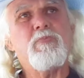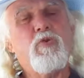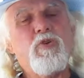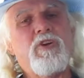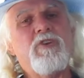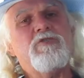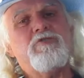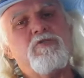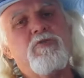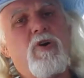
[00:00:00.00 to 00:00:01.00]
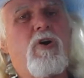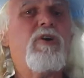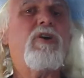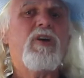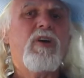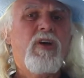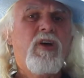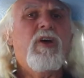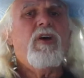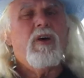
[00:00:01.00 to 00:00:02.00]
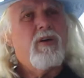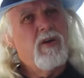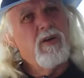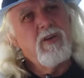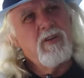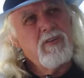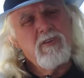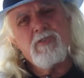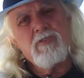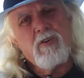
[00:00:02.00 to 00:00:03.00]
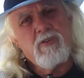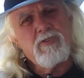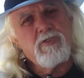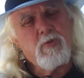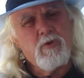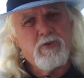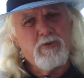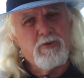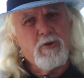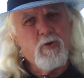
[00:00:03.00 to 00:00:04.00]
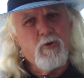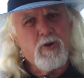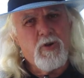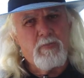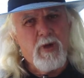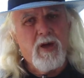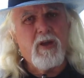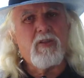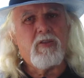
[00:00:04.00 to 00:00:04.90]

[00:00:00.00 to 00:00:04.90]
morning in July, and I just want to talk about